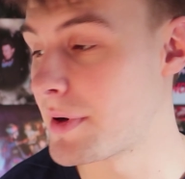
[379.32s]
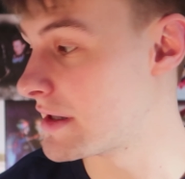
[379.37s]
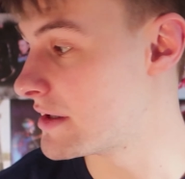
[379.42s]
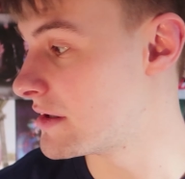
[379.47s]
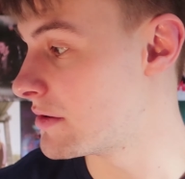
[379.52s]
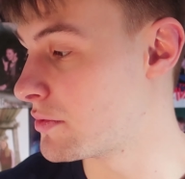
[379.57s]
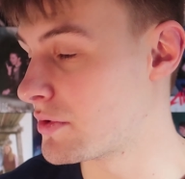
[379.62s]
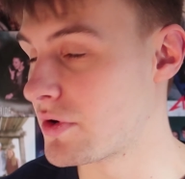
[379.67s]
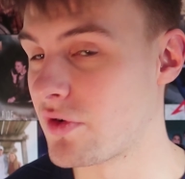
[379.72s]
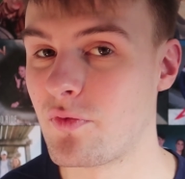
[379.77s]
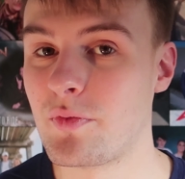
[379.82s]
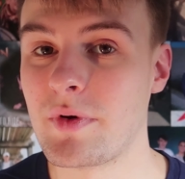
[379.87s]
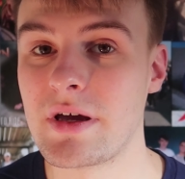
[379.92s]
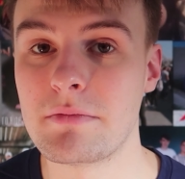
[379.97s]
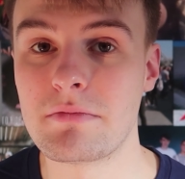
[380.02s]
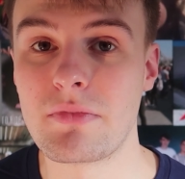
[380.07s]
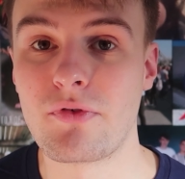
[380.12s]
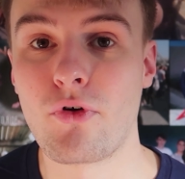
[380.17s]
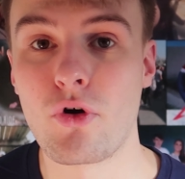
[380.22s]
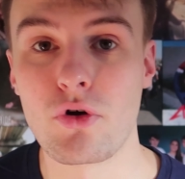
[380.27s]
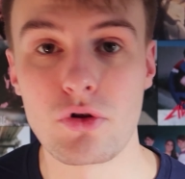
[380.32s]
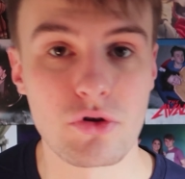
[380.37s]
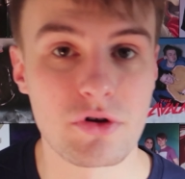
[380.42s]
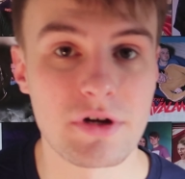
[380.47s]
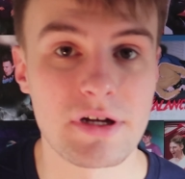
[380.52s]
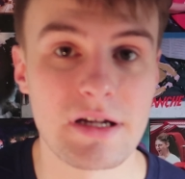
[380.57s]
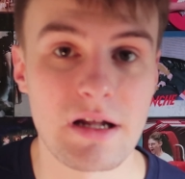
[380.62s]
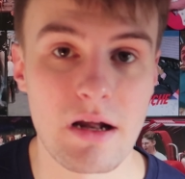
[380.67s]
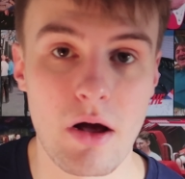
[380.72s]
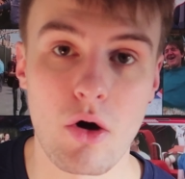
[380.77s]
opinion would have been before
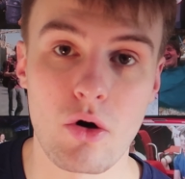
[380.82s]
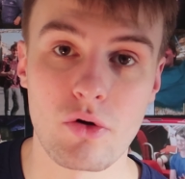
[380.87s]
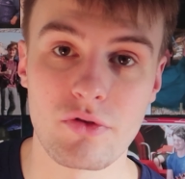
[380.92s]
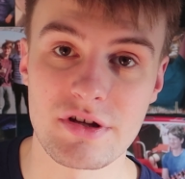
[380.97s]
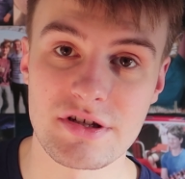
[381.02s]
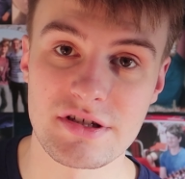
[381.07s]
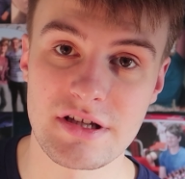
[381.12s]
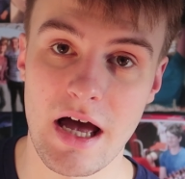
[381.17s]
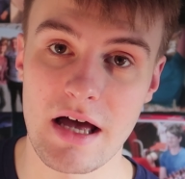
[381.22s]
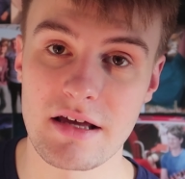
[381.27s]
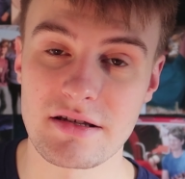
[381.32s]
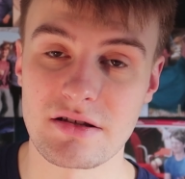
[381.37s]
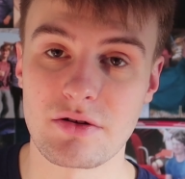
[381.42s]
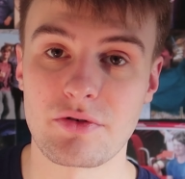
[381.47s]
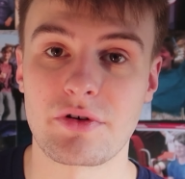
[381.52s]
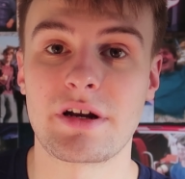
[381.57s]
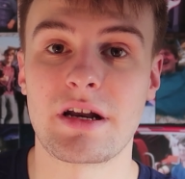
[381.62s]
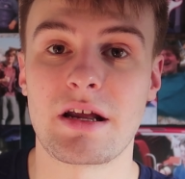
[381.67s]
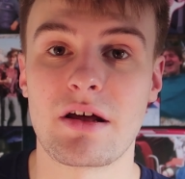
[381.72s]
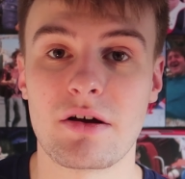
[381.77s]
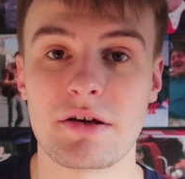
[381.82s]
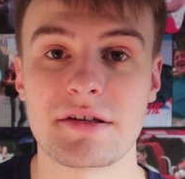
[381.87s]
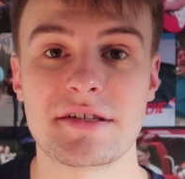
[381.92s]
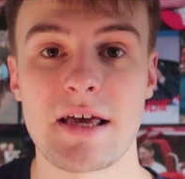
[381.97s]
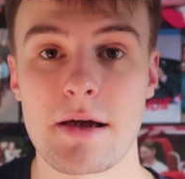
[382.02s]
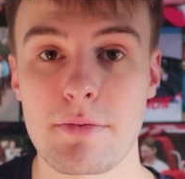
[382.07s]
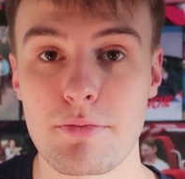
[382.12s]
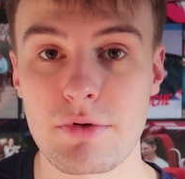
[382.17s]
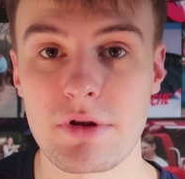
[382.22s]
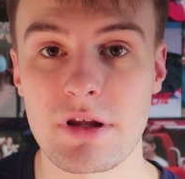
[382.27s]
looking at all the stats and looking at it
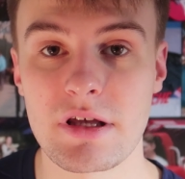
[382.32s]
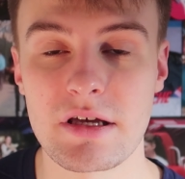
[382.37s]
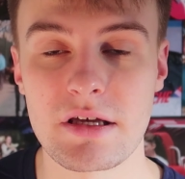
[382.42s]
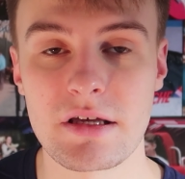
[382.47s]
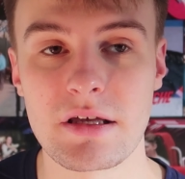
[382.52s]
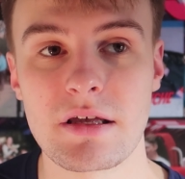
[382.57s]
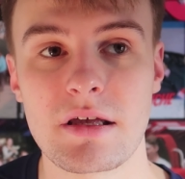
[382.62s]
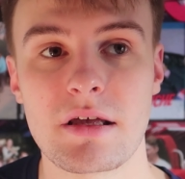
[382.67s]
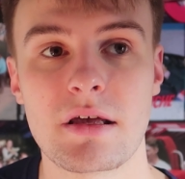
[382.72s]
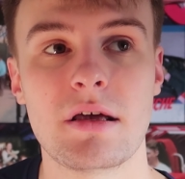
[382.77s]
separately.